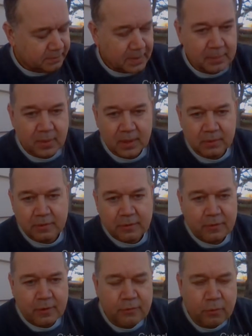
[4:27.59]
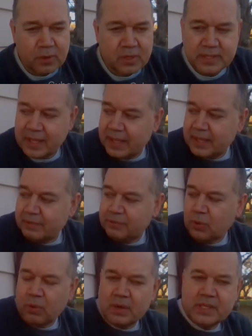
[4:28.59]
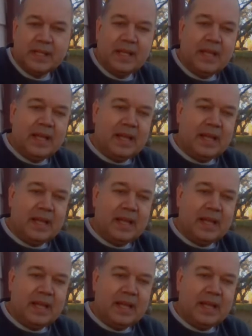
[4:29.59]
my bottle Forte. And of course,